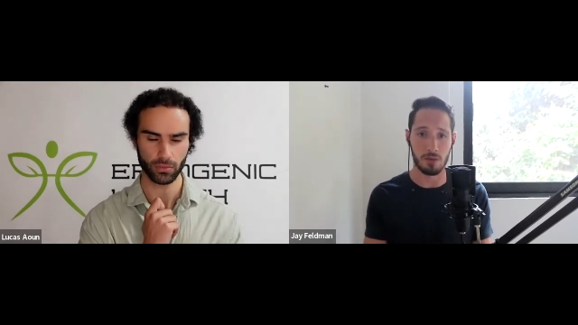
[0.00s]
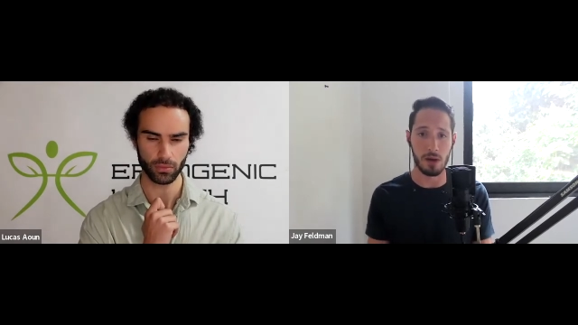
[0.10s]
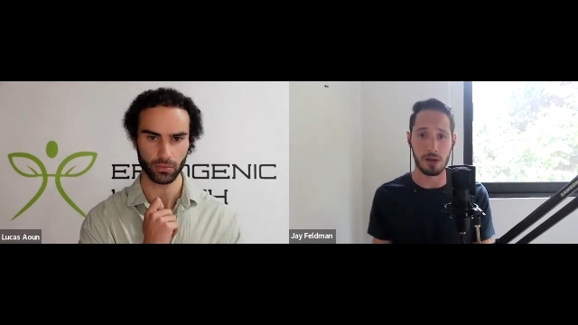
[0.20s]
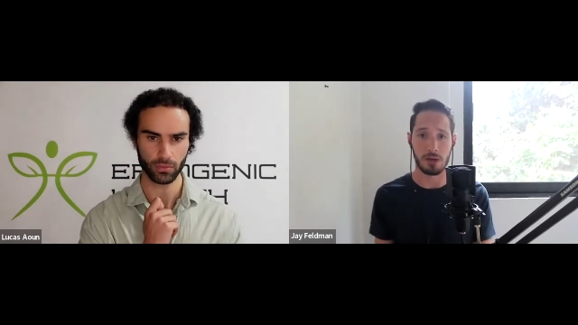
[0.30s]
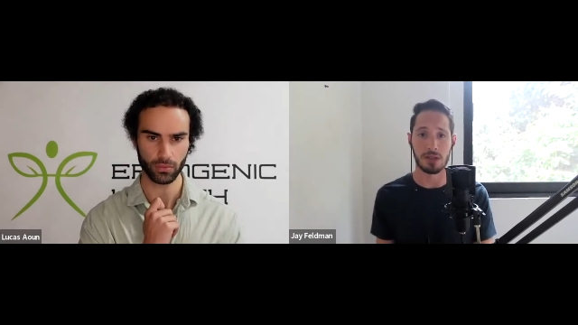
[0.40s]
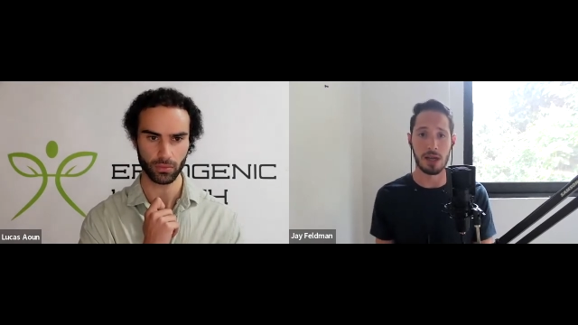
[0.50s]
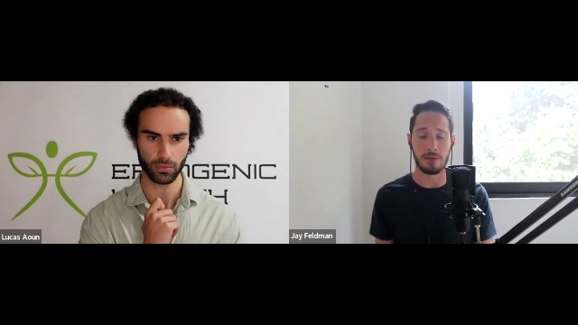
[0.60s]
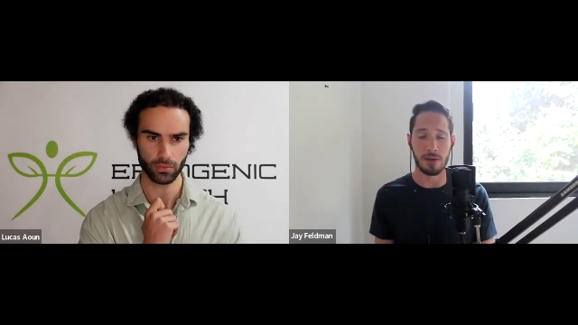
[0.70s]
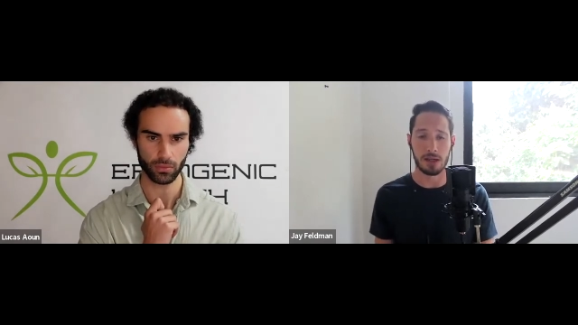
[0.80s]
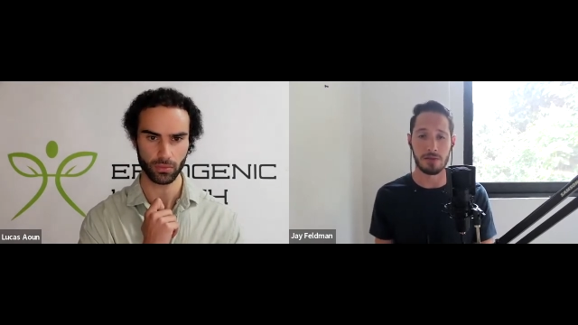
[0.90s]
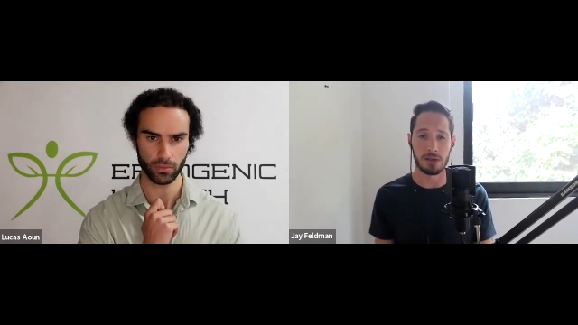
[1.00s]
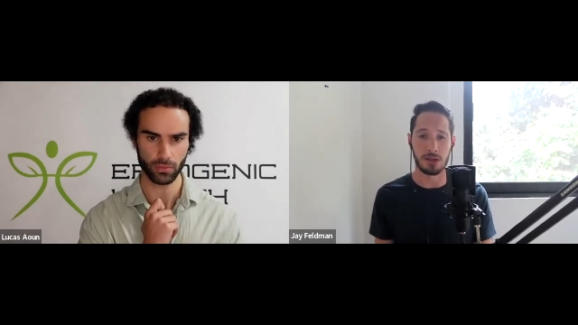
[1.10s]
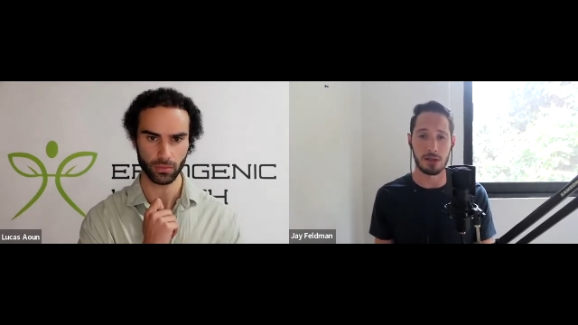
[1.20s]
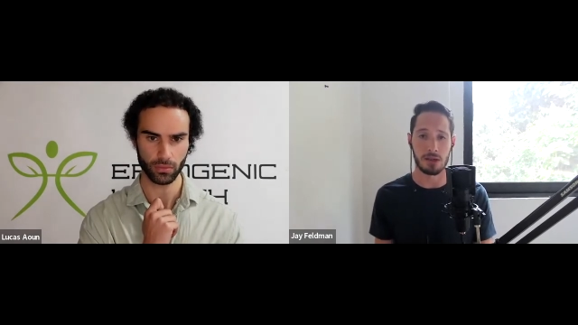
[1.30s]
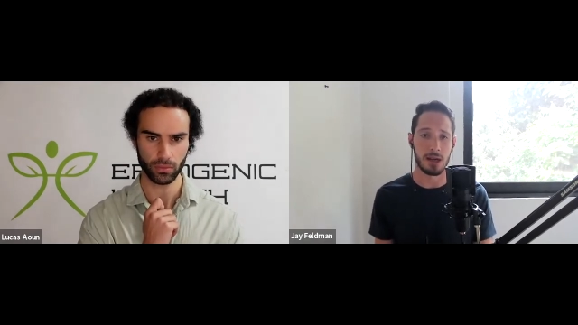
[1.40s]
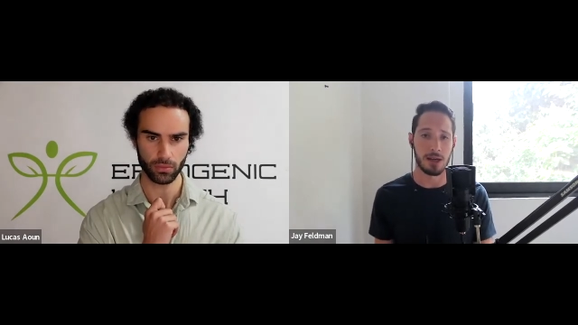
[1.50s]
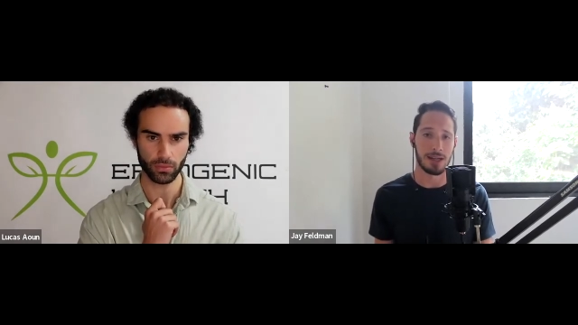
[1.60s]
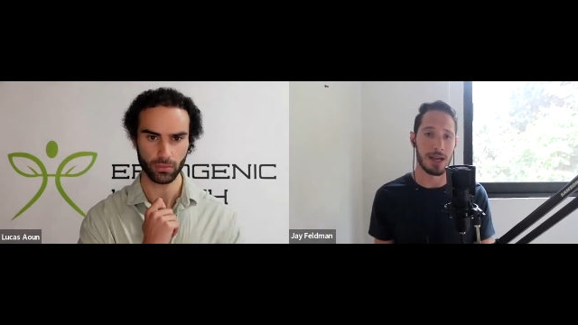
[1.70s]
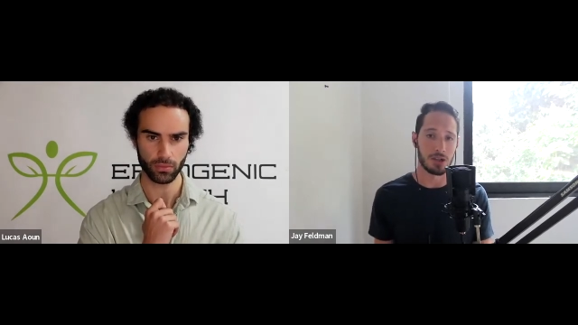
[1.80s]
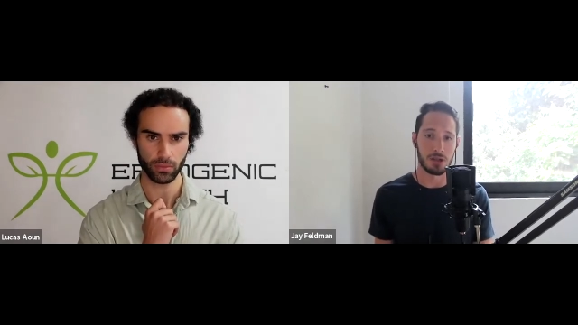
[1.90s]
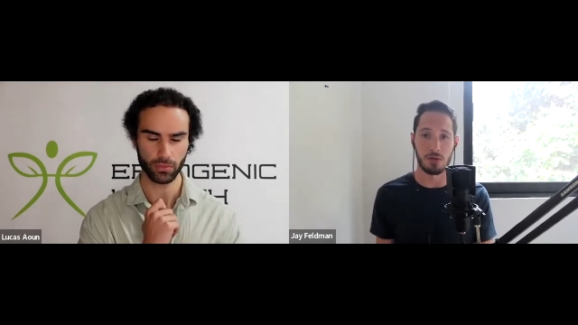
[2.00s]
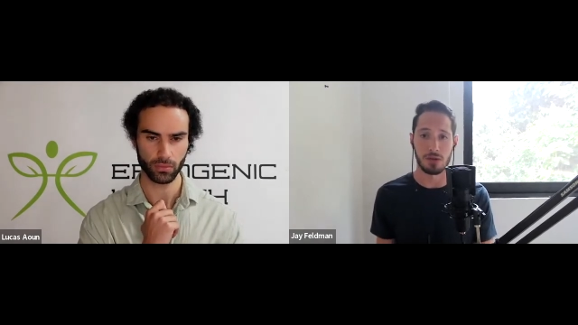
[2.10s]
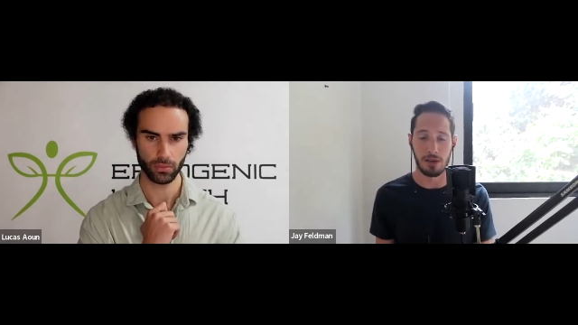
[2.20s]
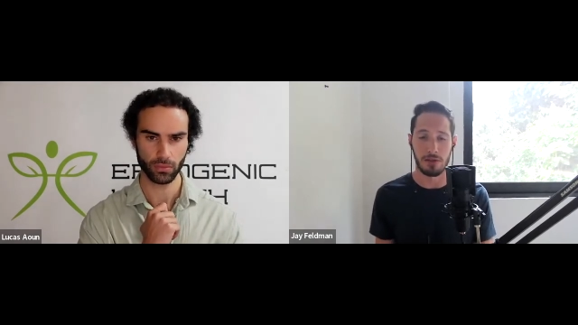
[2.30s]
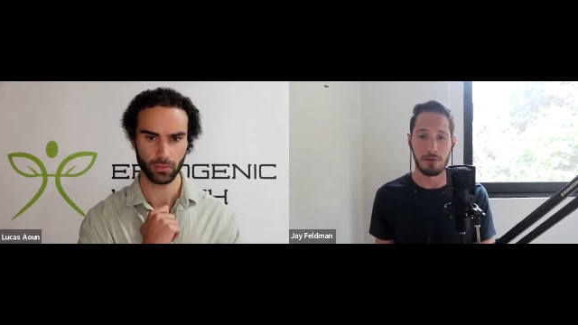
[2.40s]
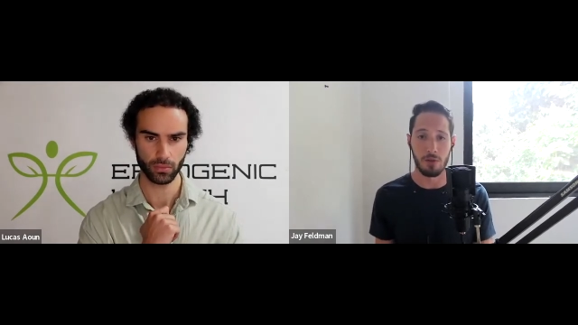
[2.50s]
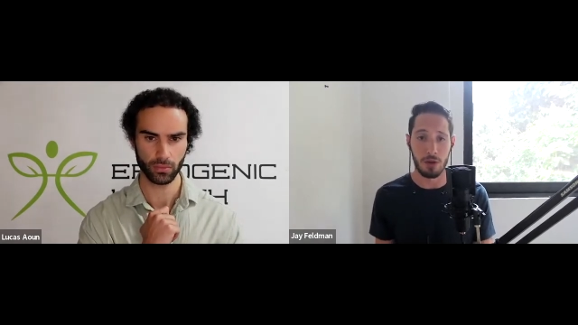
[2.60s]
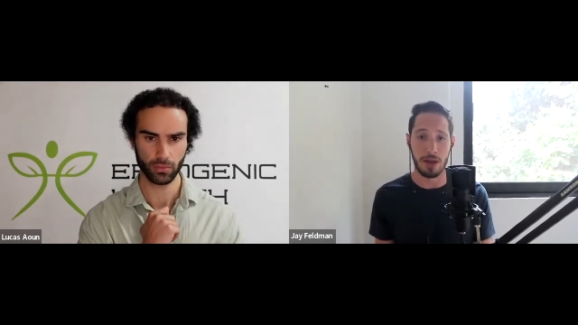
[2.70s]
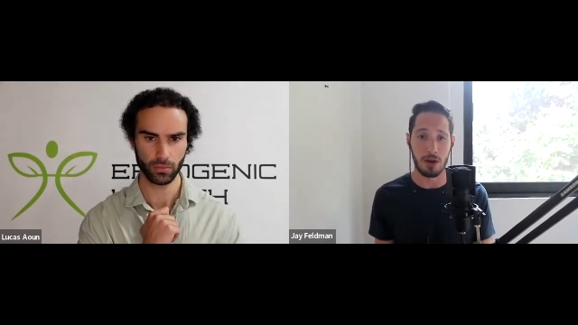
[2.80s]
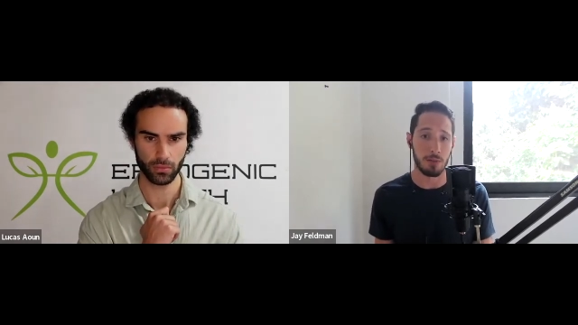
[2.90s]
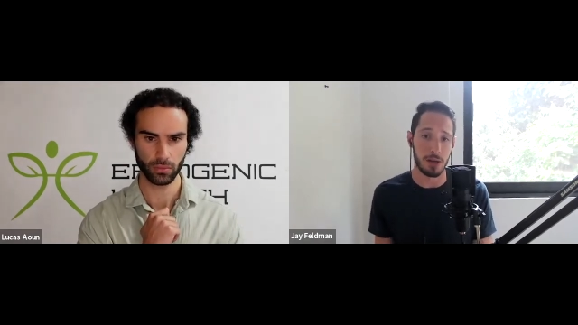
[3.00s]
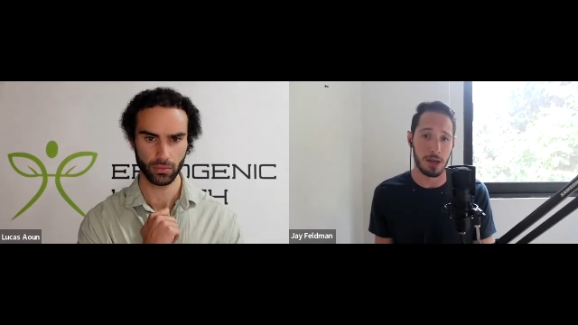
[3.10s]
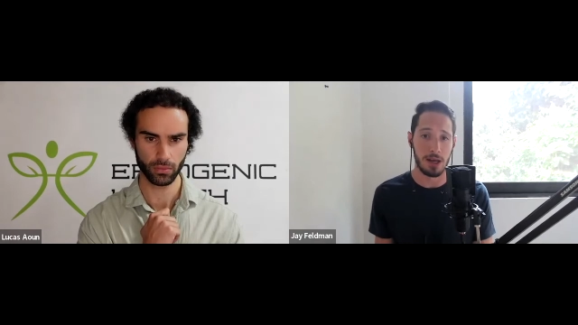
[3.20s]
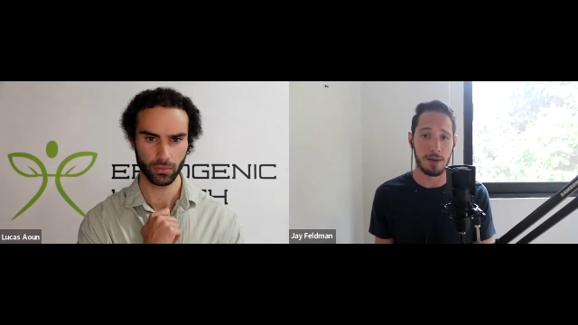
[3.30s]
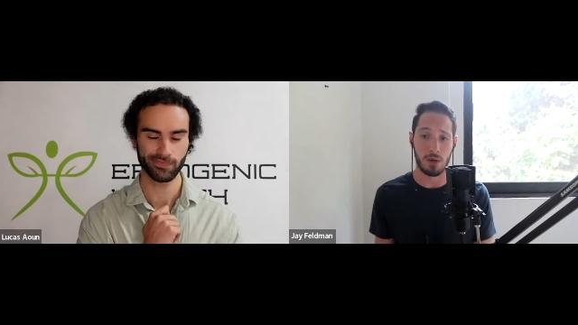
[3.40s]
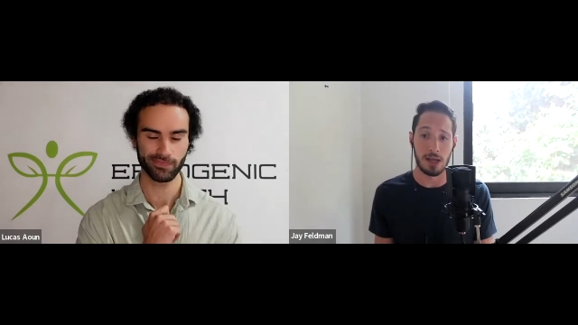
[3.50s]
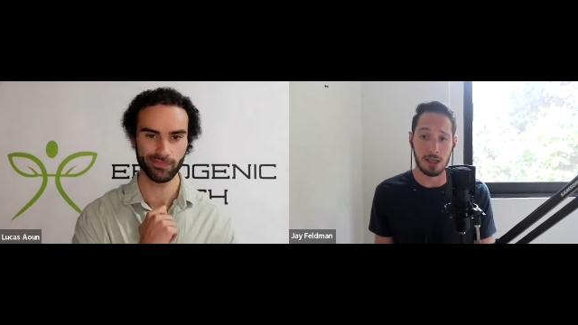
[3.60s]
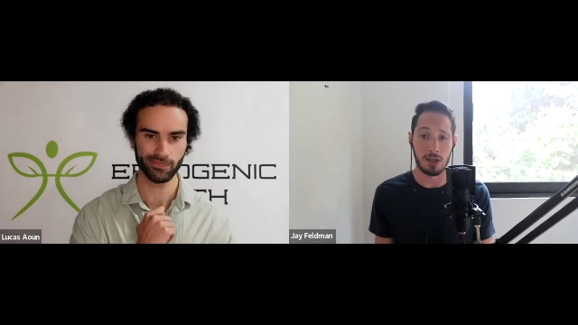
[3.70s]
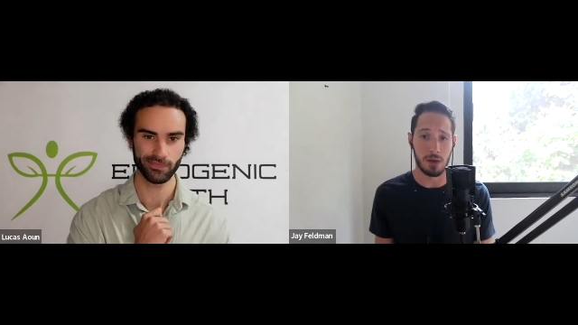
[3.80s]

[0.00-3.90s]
Speaker 1: want to use that effectively and not just throw T4 there. But ideally, we